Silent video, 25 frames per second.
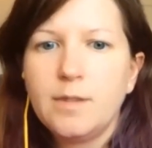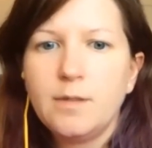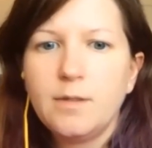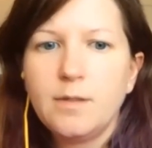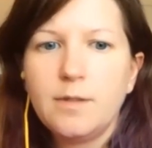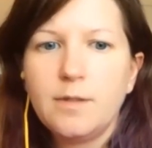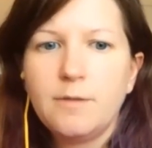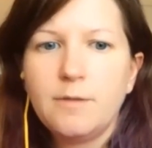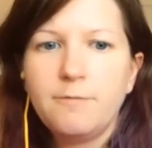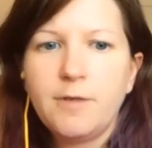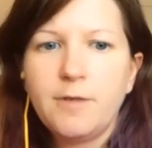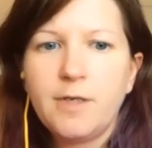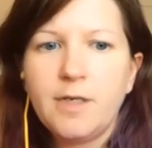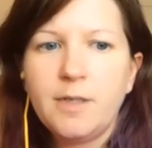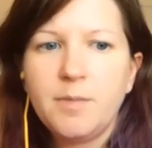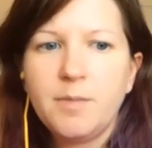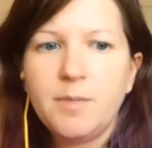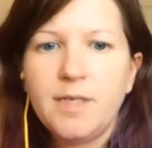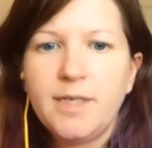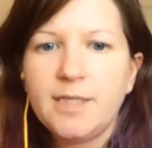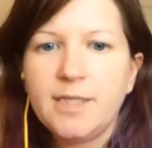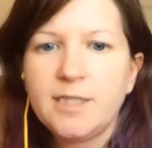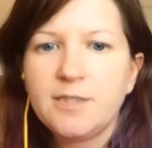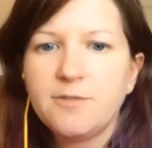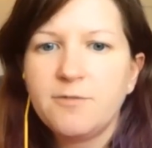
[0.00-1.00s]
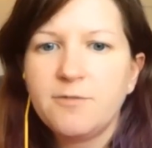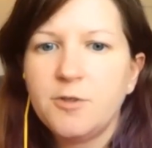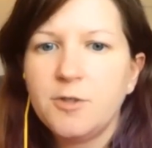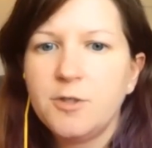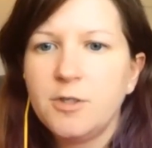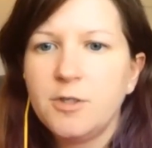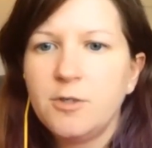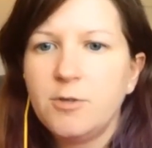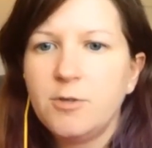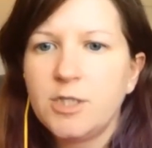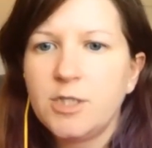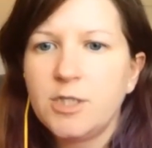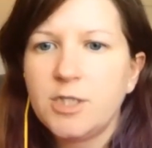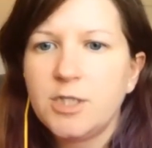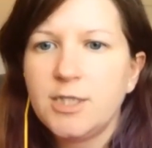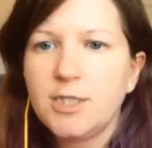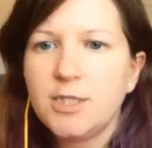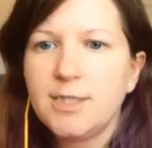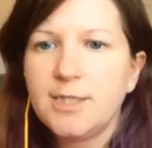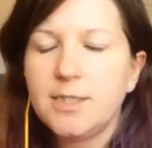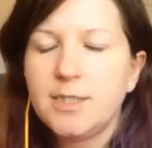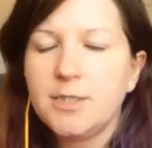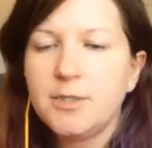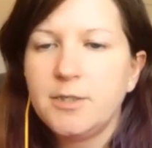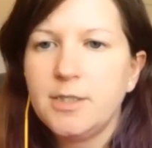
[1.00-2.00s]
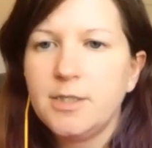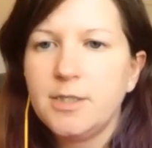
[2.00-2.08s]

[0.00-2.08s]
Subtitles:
If anybody has further questions, you can